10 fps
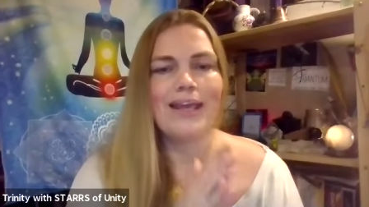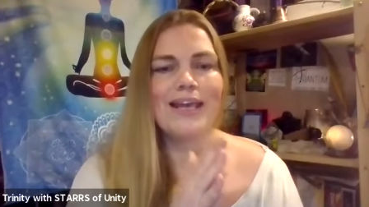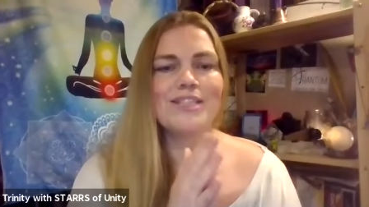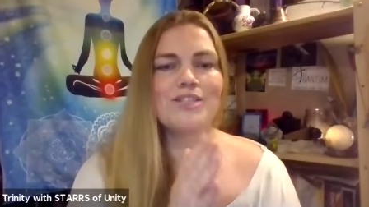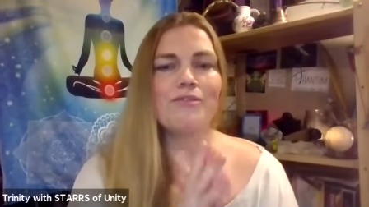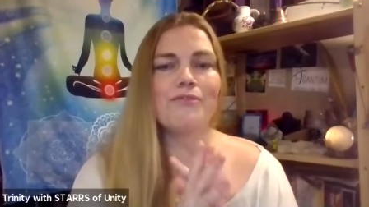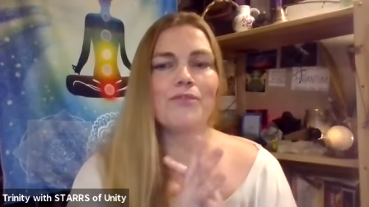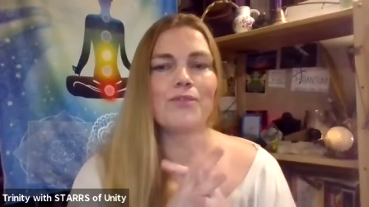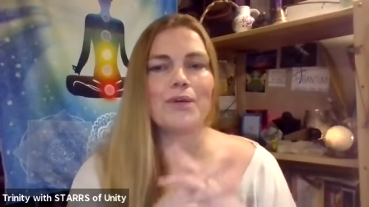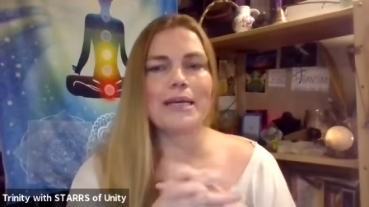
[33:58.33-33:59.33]
It's a
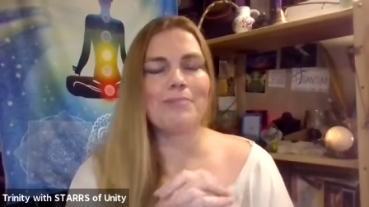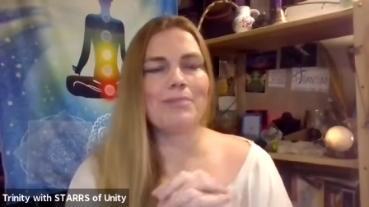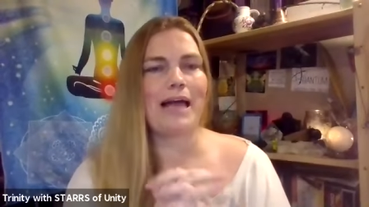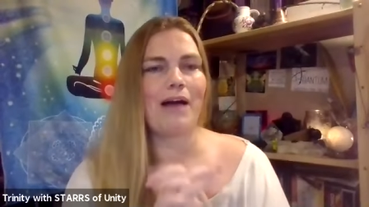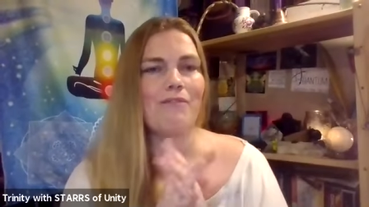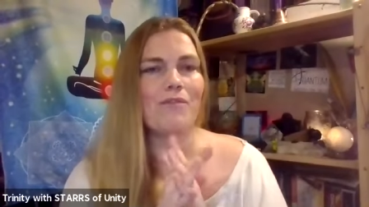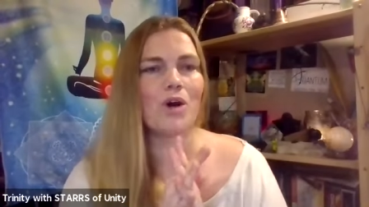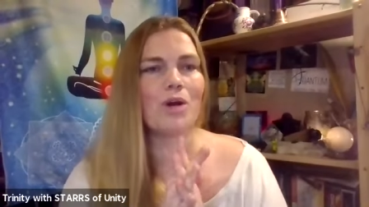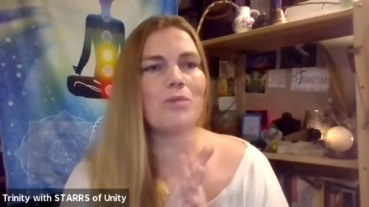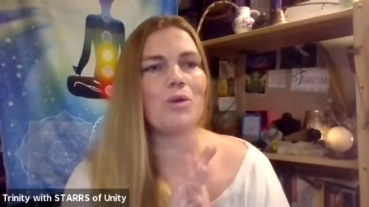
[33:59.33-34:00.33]
free
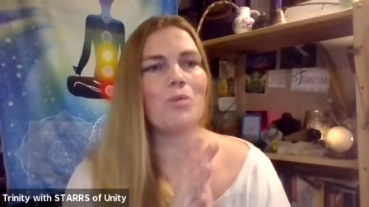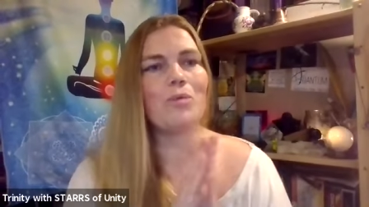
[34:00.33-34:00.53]
platform. You